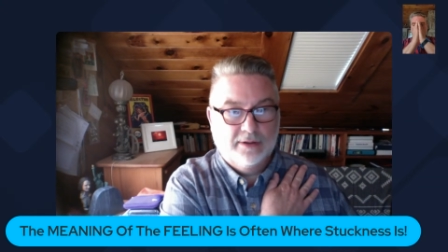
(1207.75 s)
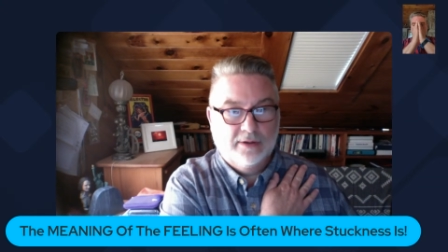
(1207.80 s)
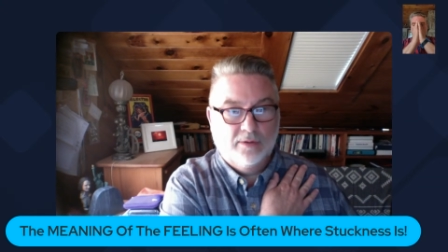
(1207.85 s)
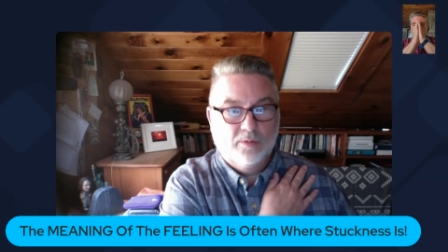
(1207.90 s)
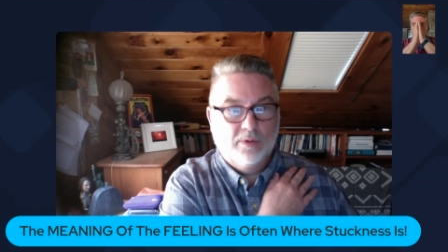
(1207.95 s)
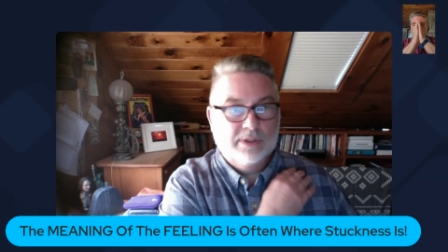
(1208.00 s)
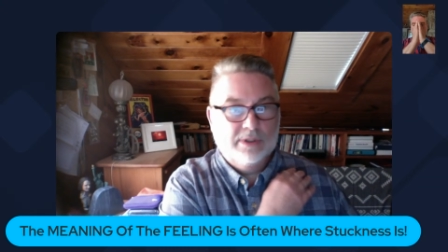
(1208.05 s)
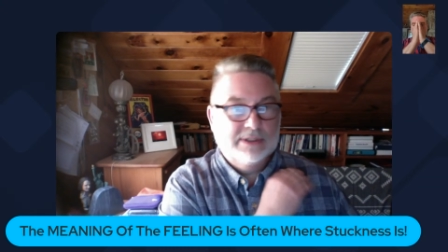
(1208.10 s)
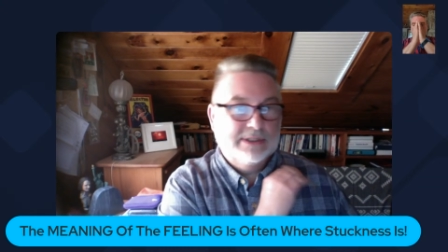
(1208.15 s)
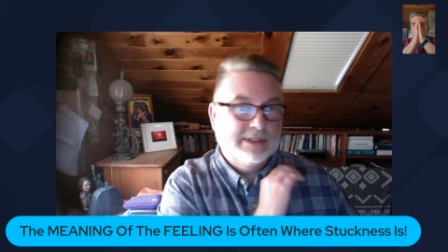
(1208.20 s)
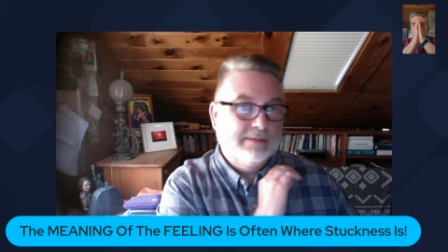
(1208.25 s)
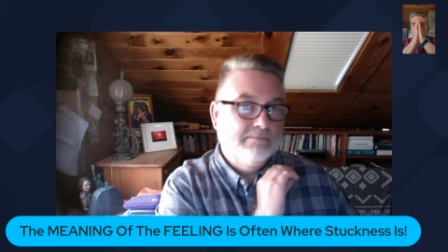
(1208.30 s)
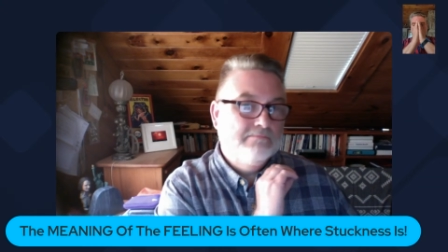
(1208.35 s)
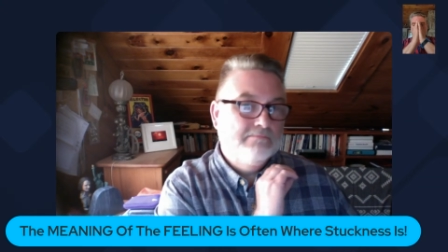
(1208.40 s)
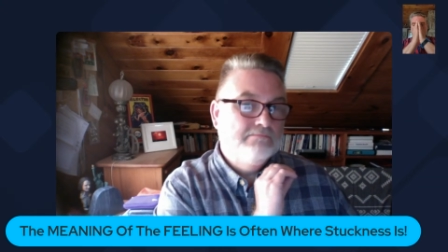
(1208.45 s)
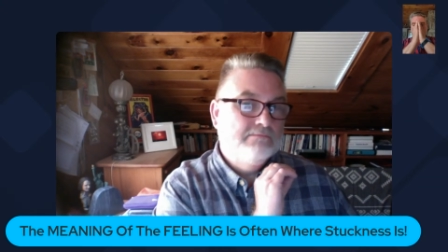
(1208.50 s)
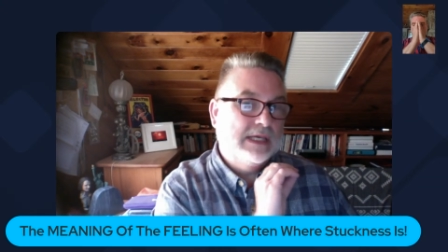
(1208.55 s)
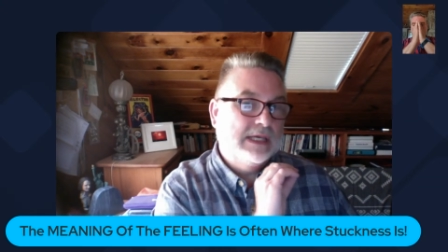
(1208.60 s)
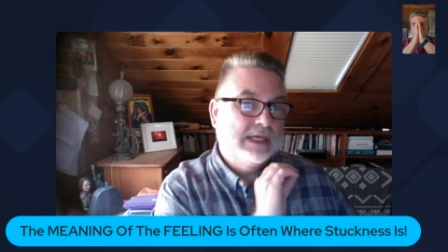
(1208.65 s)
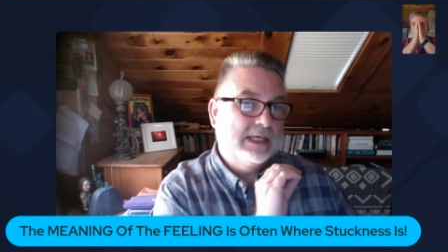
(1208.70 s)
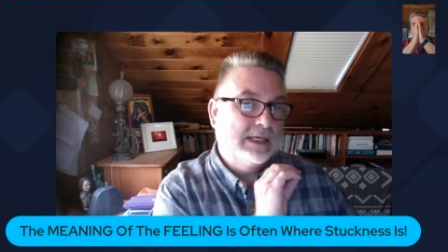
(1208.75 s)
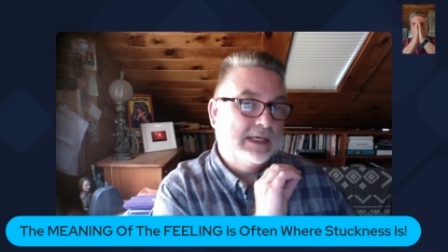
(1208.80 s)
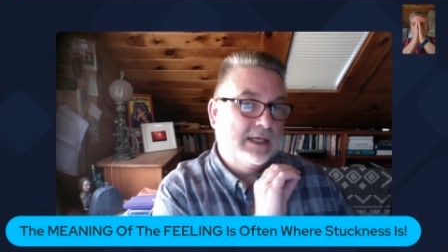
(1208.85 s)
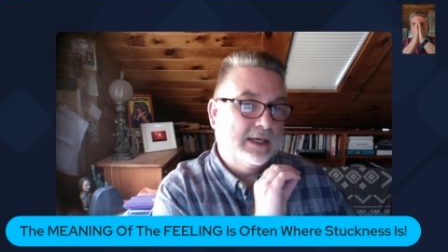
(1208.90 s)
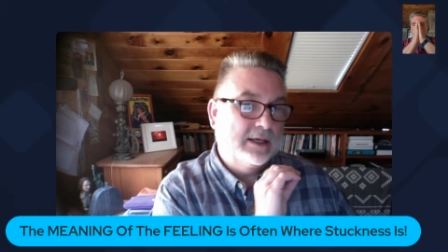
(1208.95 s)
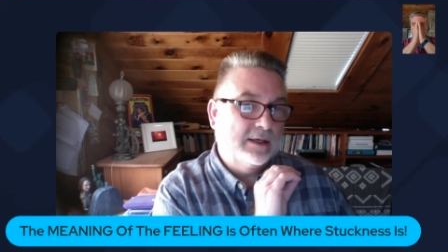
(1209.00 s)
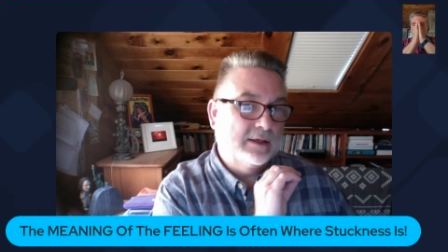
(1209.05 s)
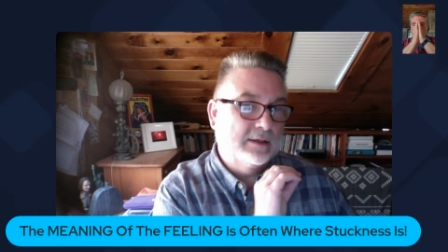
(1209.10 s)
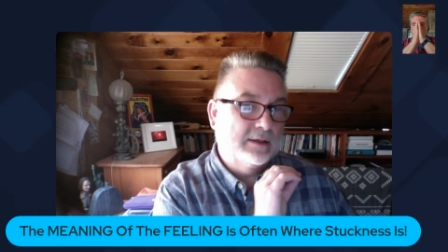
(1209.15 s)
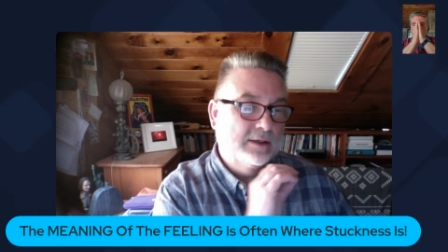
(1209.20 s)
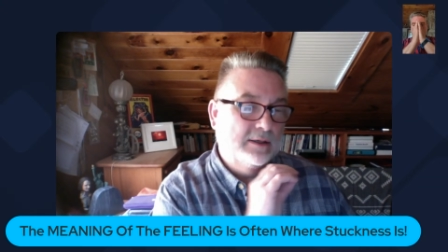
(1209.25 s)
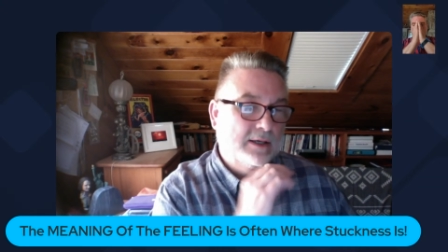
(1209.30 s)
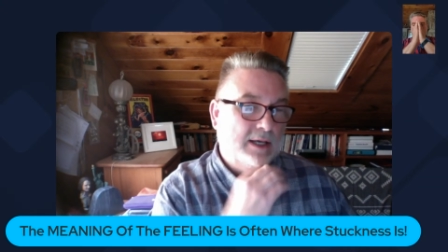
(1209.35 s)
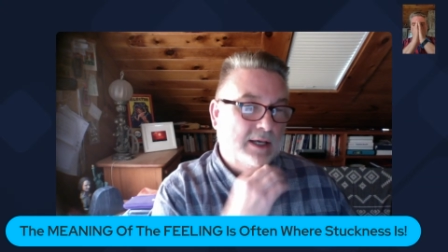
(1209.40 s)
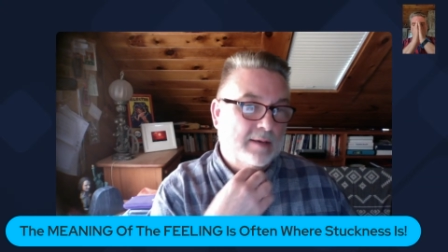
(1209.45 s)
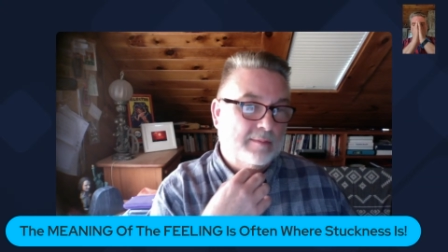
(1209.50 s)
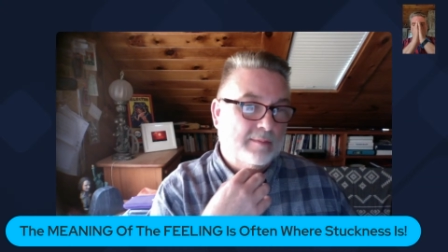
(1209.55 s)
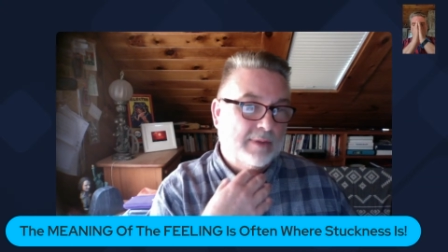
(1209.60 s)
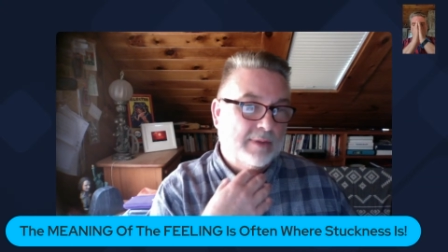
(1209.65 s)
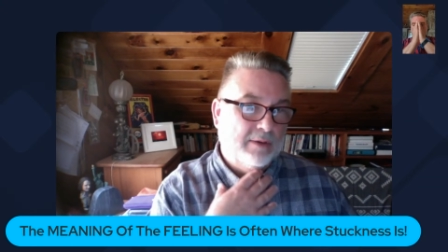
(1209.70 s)
What's the meaning
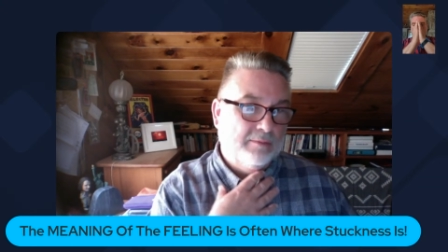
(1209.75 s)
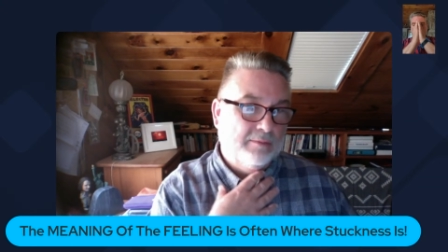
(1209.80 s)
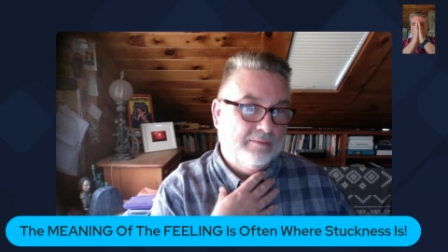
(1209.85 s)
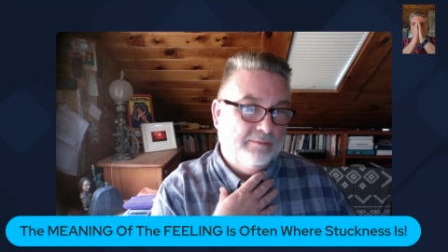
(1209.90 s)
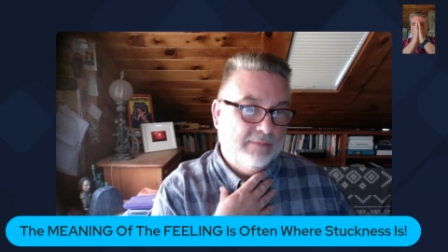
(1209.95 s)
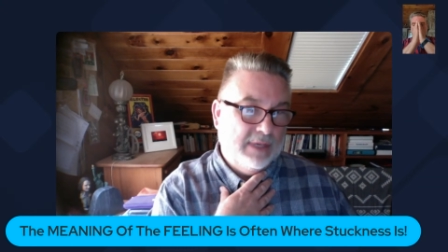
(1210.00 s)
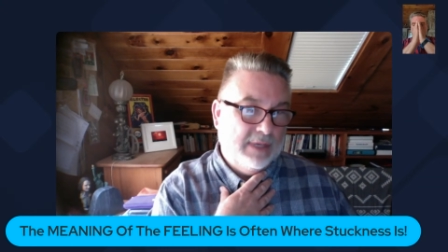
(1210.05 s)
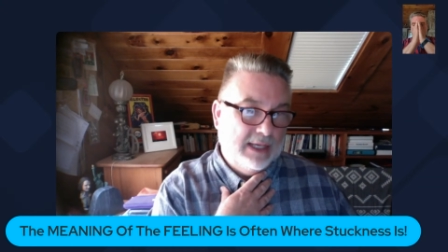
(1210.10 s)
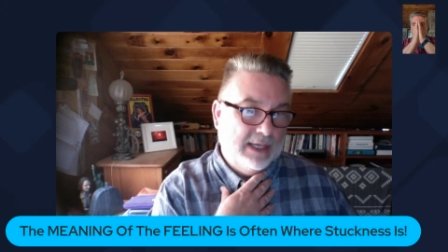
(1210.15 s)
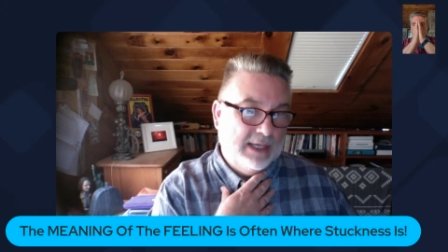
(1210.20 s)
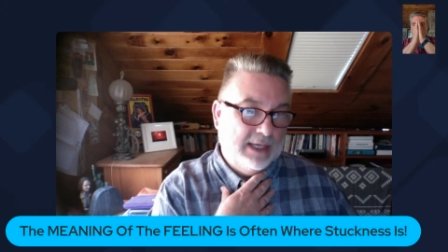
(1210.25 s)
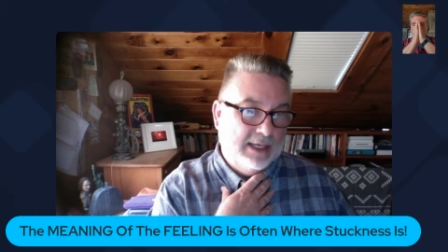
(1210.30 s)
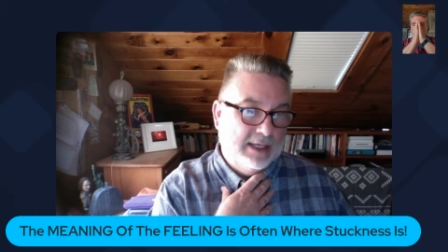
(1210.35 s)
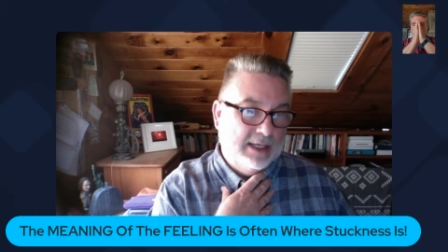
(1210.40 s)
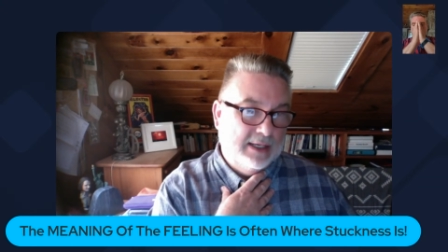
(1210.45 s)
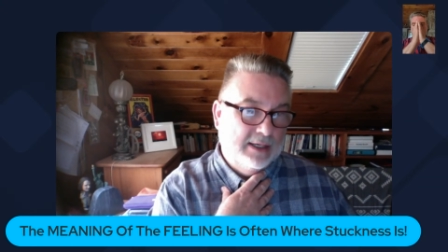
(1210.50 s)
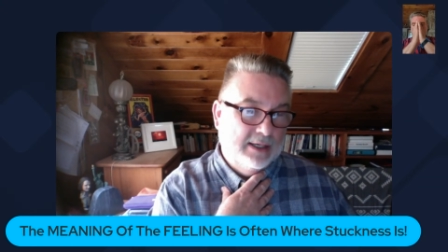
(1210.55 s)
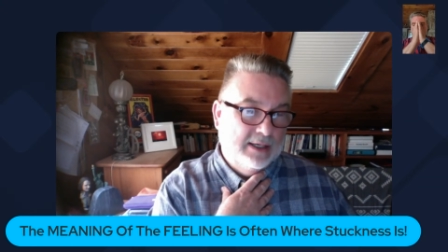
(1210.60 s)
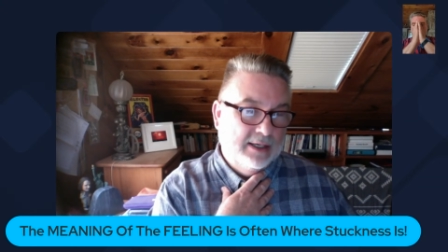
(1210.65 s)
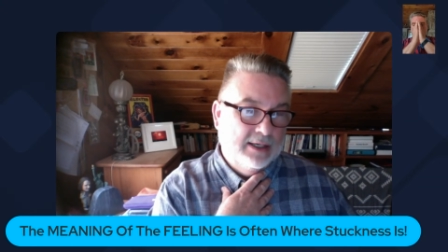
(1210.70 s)
about me